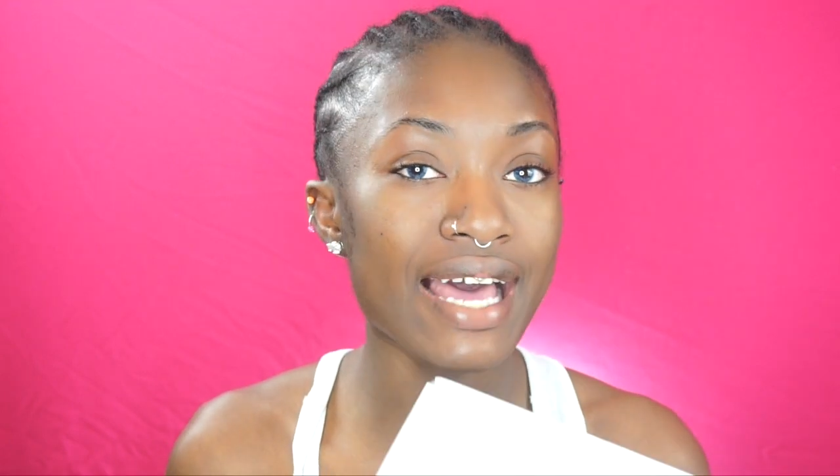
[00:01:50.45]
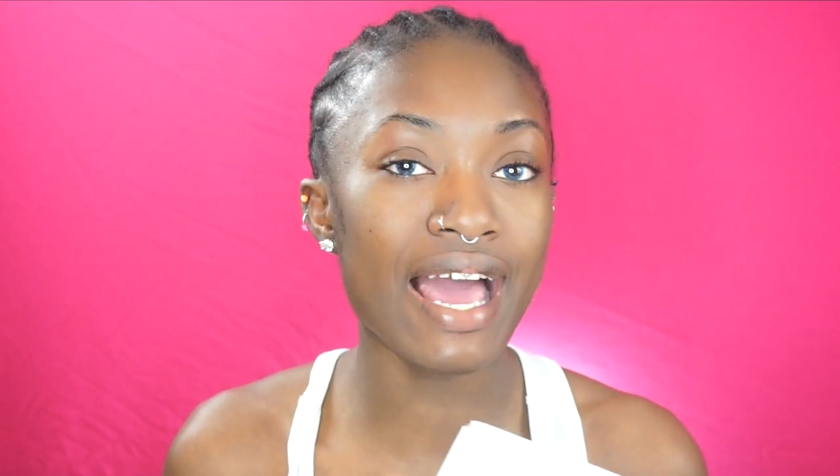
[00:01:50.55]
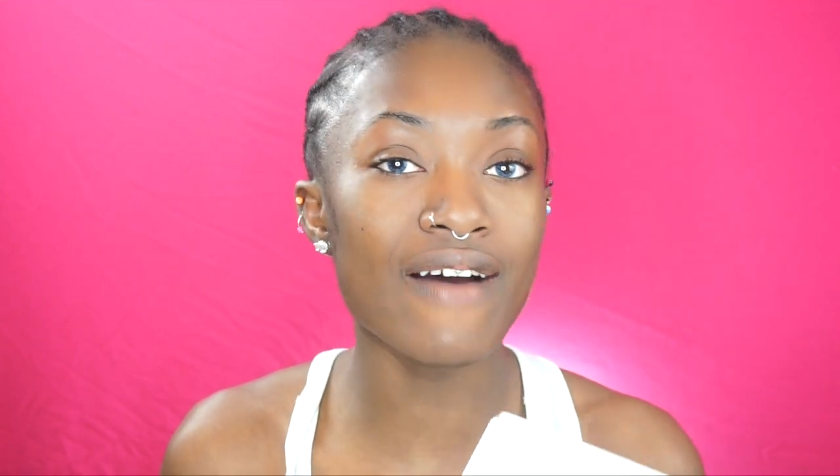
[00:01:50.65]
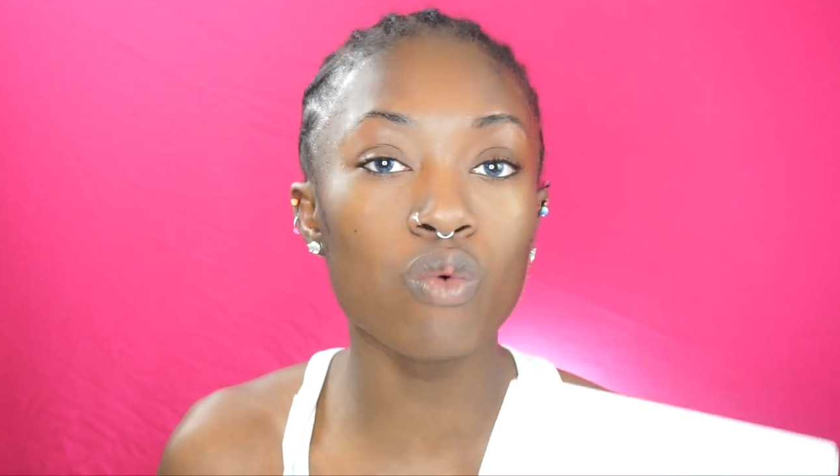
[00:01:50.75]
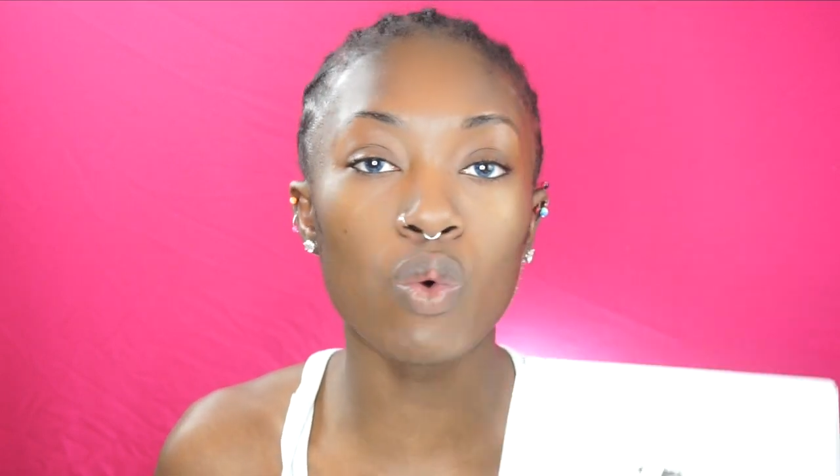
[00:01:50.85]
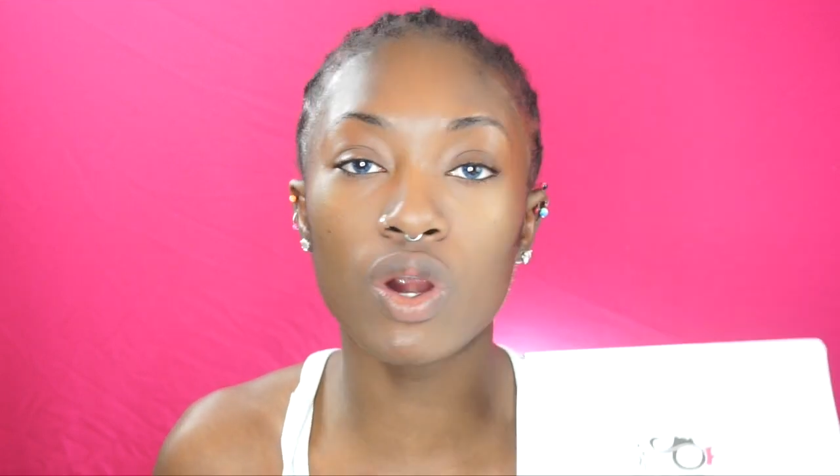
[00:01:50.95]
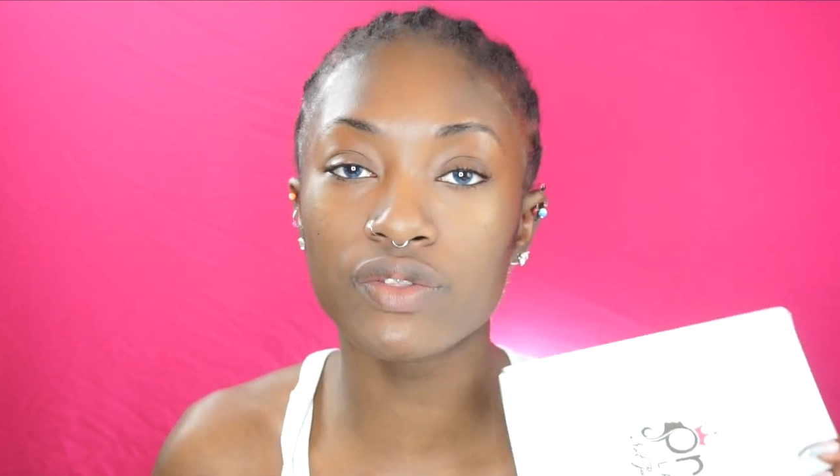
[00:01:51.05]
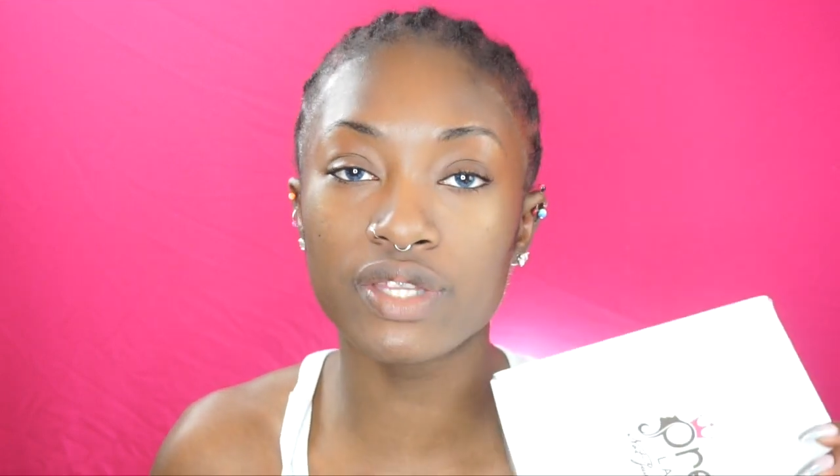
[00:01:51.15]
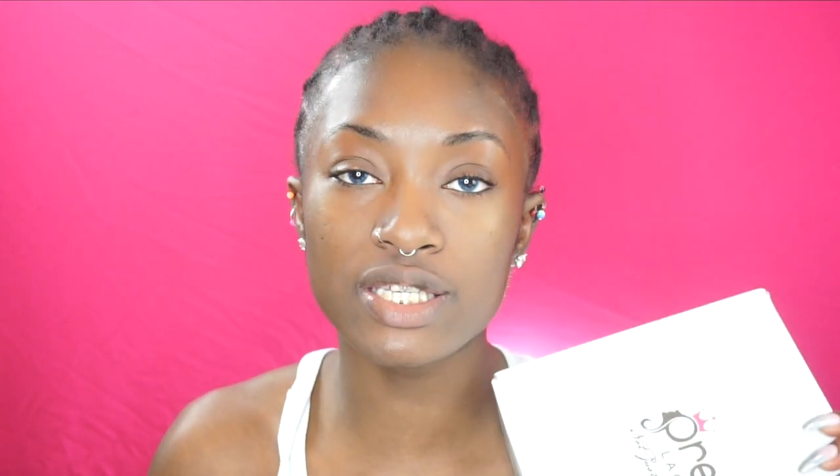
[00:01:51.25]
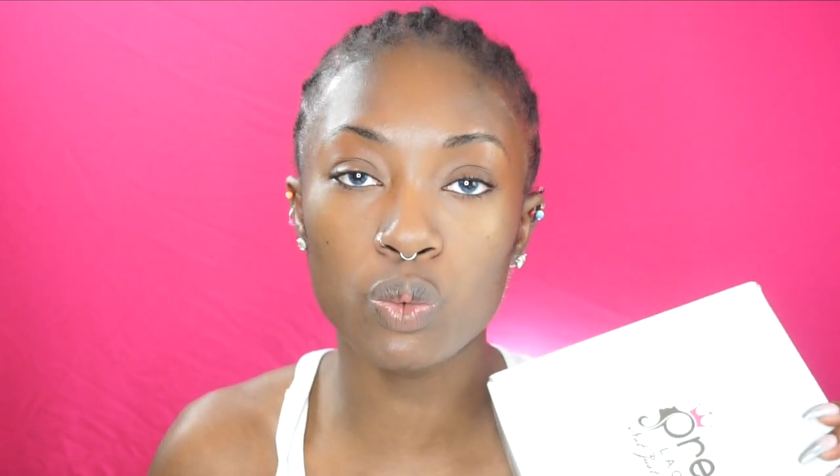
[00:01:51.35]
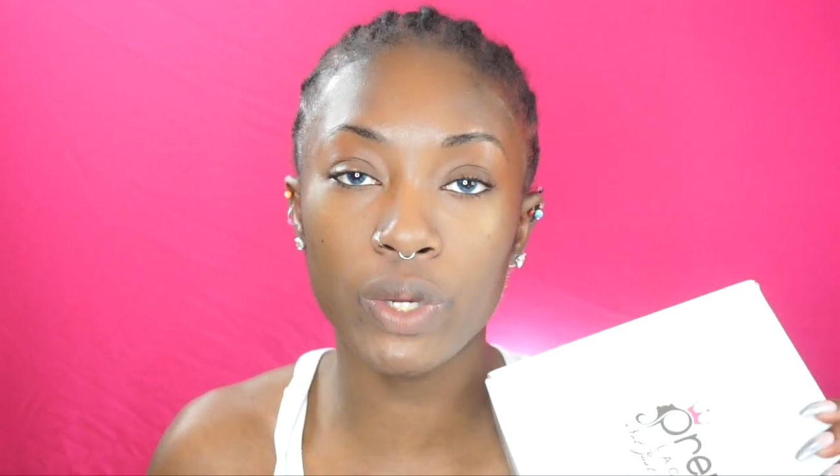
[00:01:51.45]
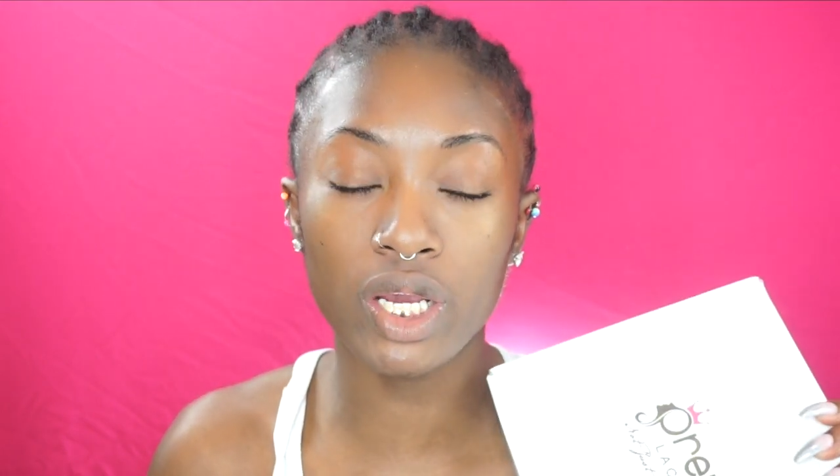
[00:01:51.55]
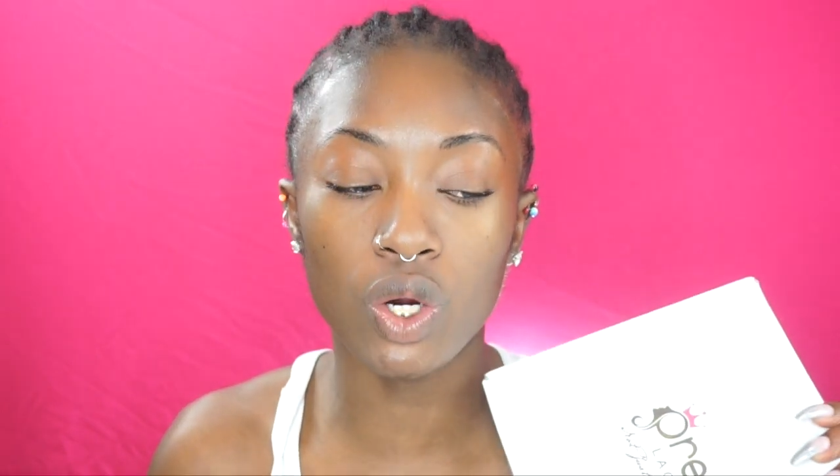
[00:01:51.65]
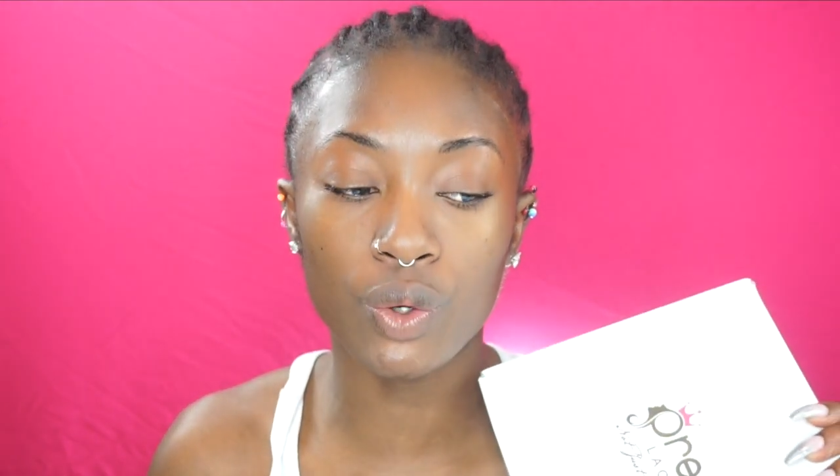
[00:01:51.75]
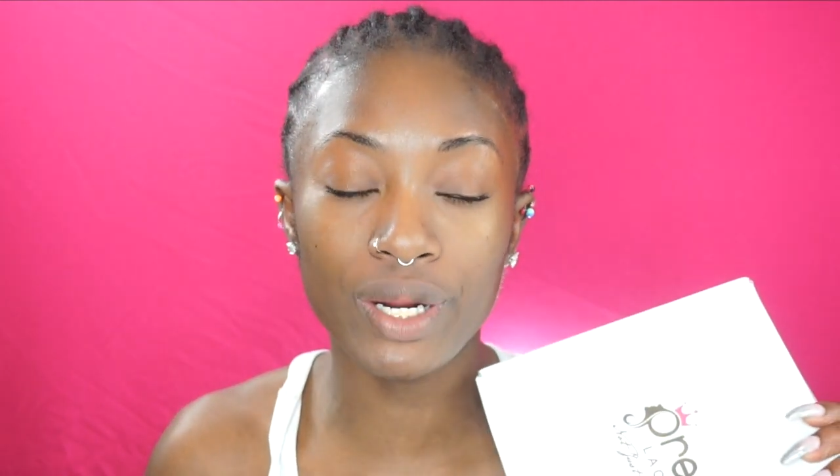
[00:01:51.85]
I have worn this
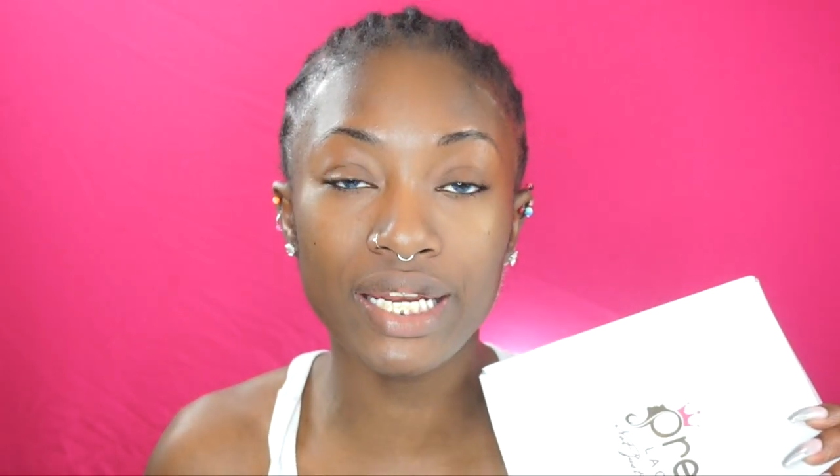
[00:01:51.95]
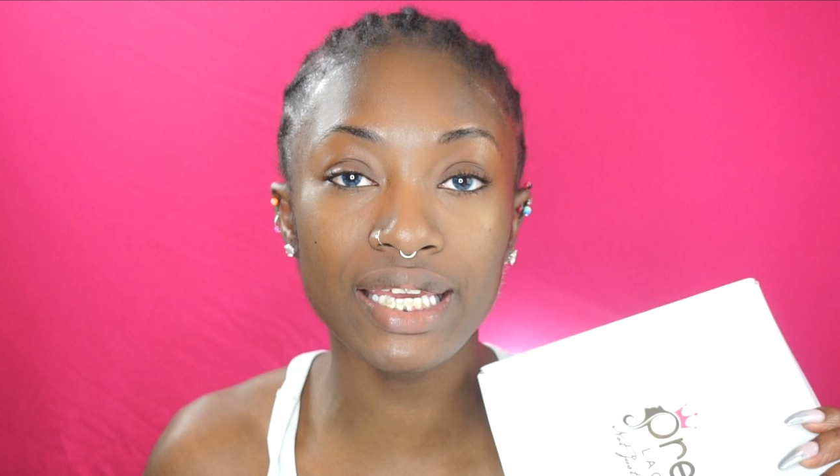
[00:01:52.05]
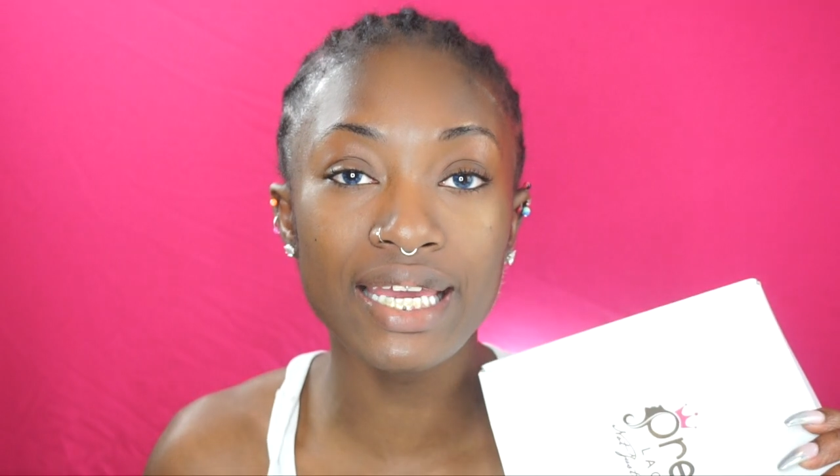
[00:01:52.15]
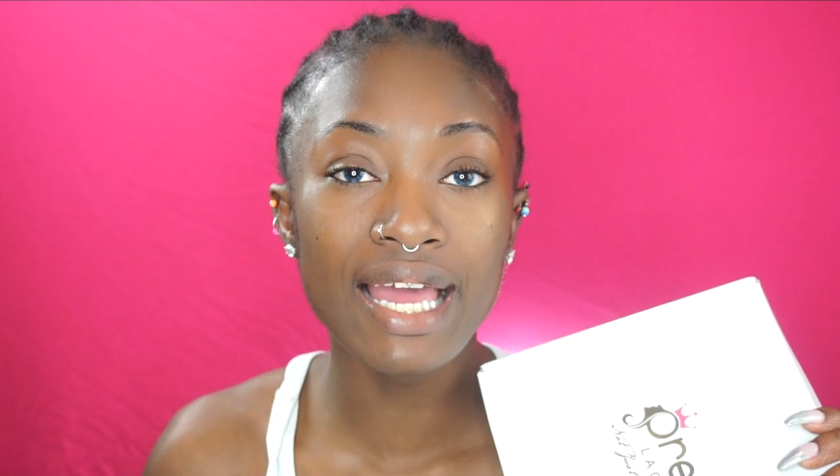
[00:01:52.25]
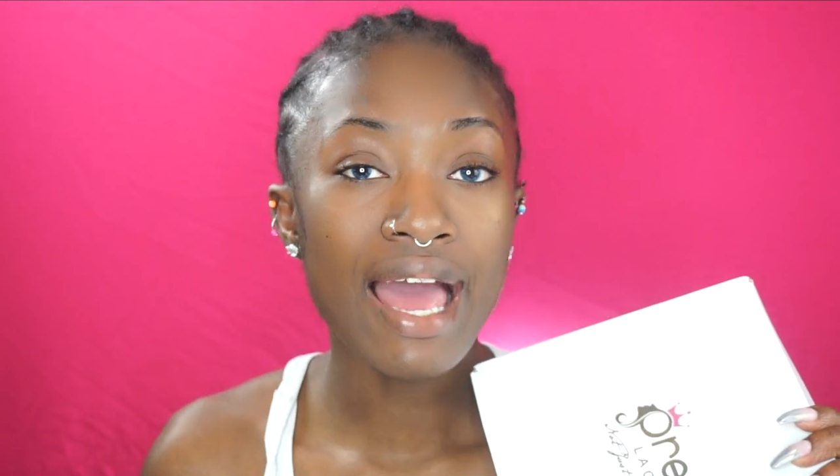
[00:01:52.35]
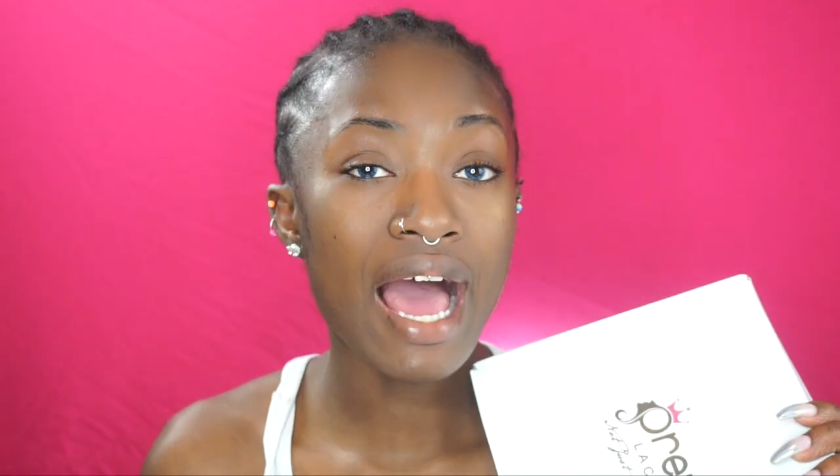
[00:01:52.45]
wig already.